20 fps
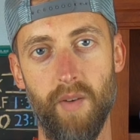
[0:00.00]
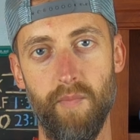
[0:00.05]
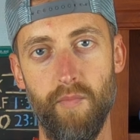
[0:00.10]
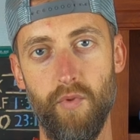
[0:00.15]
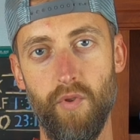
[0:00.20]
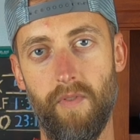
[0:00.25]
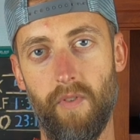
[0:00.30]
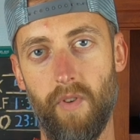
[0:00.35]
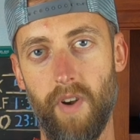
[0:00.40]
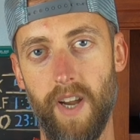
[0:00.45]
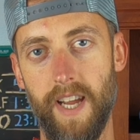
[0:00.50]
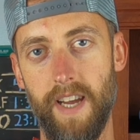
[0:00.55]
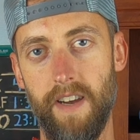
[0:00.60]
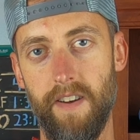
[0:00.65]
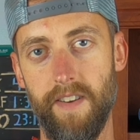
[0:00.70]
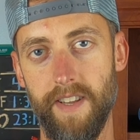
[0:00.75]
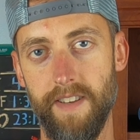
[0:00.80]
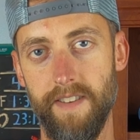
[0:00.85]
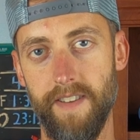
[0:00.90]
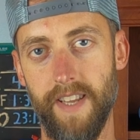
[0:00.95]
move
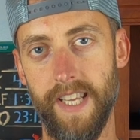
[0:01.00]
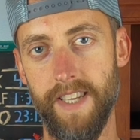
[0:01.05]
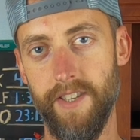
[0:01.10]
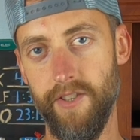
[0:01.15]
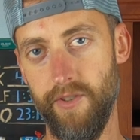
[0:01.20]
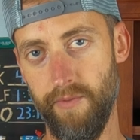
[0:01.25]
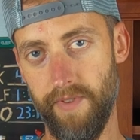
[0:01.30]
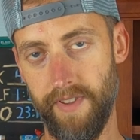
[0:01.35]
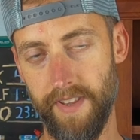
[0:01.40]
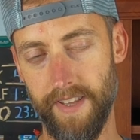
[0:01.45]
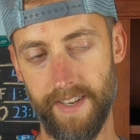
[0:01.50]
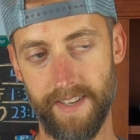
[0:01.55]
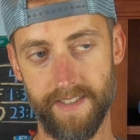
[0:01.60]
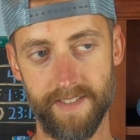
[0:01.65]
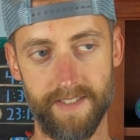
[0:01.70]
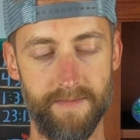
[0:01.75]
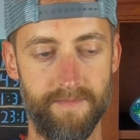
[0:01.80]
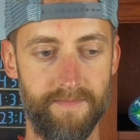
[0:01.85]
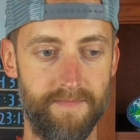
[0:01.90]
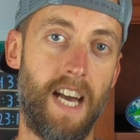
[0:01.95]
around and, and do
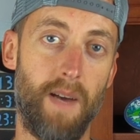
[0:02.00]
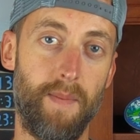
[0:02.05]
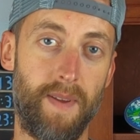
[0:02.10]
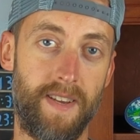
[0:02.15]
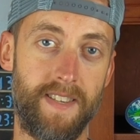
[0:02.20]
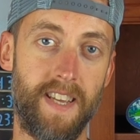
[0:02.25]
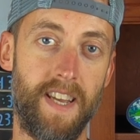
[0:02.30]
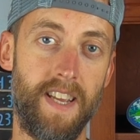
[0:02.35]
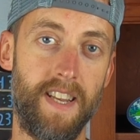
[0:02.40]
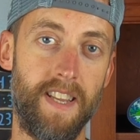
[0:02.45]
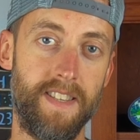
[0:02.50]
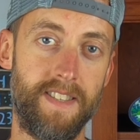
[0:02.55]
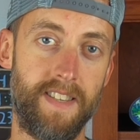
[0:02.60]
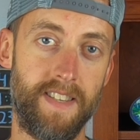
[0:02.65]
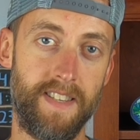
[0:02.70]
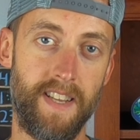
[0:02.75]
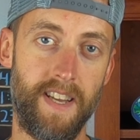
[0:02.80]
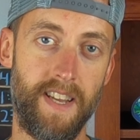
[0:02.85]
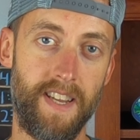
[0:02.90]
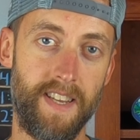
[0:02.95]
things. I'm excited
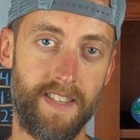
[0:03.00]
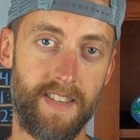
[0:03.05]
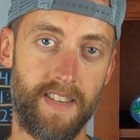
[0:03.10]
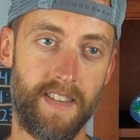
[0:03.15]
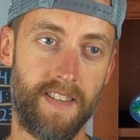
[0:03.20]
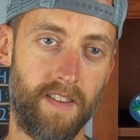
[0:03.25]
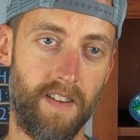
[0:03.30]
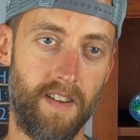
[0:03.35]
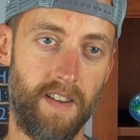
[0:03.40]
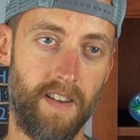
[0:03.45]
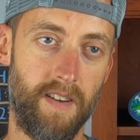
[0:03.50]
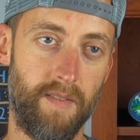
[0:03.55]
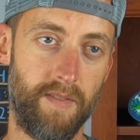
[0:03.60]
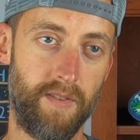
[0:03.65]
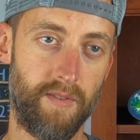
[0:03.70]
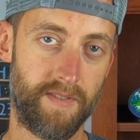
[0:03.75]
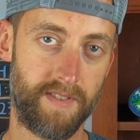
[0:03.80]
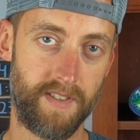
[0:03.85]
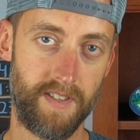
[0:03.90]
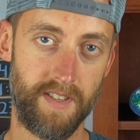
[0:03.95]
tonight. Uh,
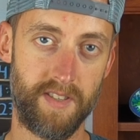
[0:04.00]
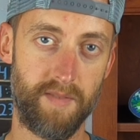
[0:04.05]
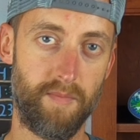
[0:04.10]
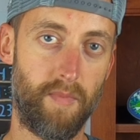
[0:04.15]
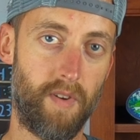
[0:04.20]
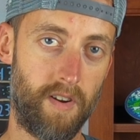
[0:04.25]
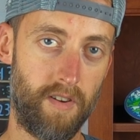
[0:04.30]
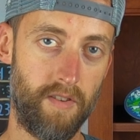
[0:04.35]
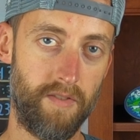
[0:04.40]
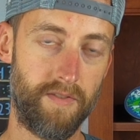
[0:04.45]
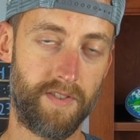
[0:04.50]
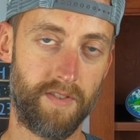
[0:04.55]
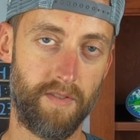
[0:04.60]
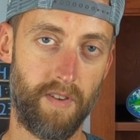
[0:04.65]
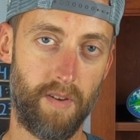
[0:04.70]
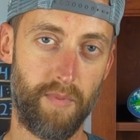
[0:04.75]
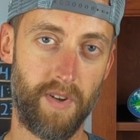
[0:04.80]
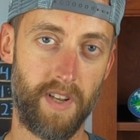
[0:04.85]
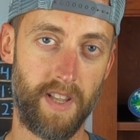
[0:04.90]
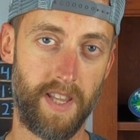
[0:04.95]
you'll see this tomorrow,
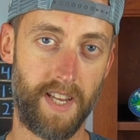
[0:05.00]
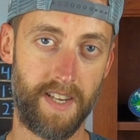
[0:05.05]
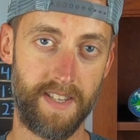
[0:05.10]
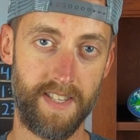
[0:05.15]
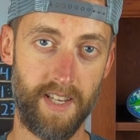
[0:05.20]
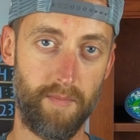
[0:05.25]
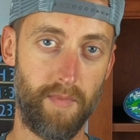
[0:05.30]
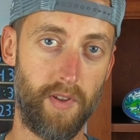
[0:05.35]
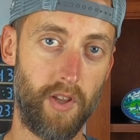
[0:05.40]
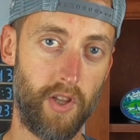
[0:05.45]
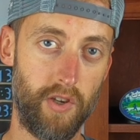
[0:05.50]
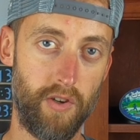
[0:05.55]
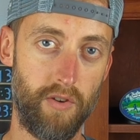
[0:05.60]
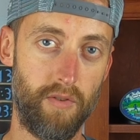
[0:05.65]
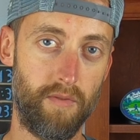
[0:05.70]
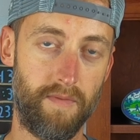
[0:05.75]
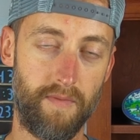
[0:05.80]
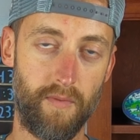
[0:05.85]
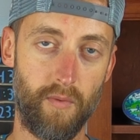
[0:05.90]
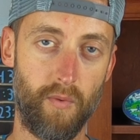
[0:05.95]
so I'll put a link down
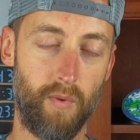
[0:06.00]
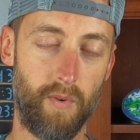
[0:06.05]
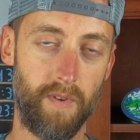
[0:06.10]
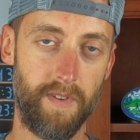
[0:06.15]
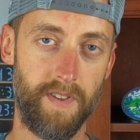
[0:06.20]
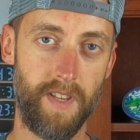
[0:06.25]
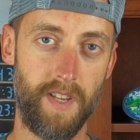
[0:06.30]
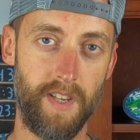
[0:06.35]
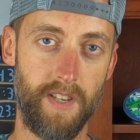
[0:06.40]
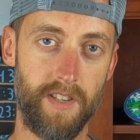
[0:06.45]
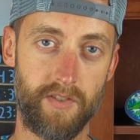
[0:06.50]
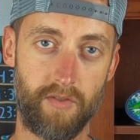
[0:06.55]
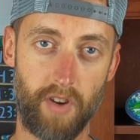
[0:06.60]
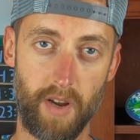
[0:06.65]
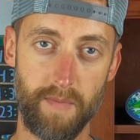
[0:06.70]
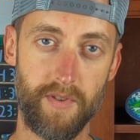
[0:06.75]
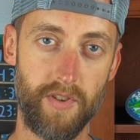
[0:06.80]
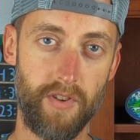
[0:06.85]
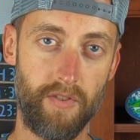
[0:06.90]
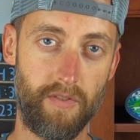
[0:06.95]
below for the
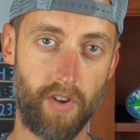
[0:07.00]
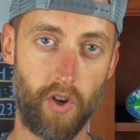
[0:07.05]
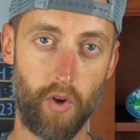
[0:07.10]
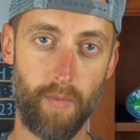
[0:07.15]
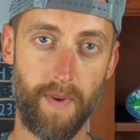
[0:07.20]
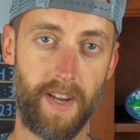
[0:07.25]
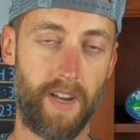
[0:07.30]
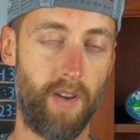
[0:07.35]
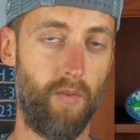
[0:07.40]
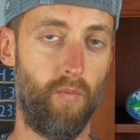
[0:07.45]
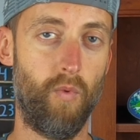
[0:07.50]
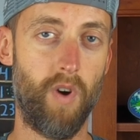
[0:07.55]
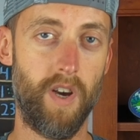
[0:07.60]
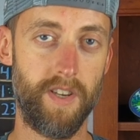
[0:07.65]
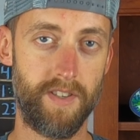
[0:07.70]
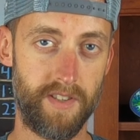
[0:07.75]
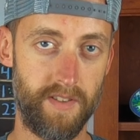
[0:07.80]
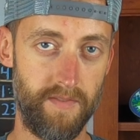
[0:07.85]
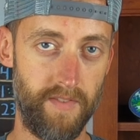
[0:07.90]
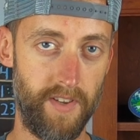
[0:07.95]
description. You can go back and
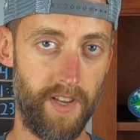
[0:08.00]
watch the